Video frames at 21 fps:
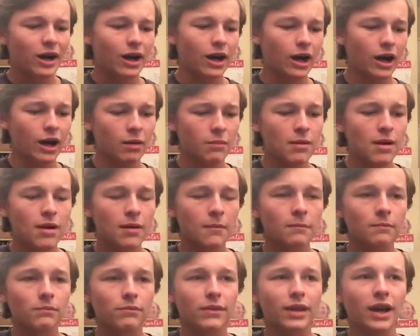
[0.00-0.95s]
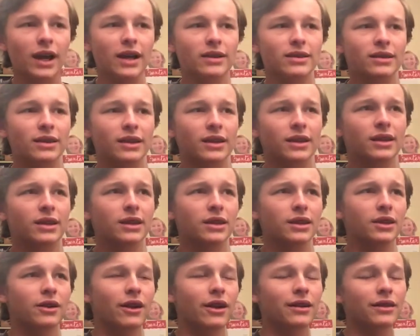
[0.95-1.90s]
I think
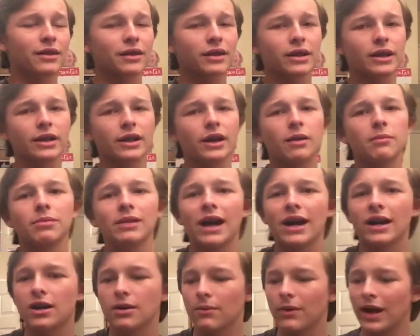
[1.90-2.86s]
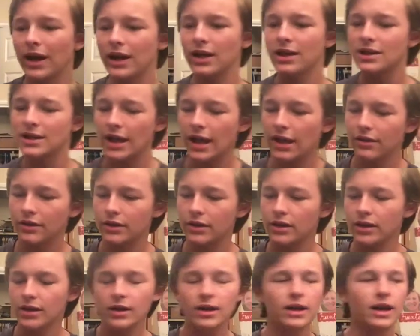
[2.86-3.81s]
you're either going to go black or white. It's
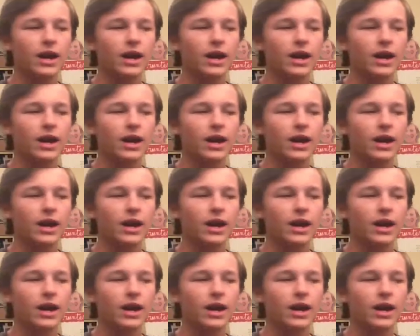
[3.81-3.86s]
either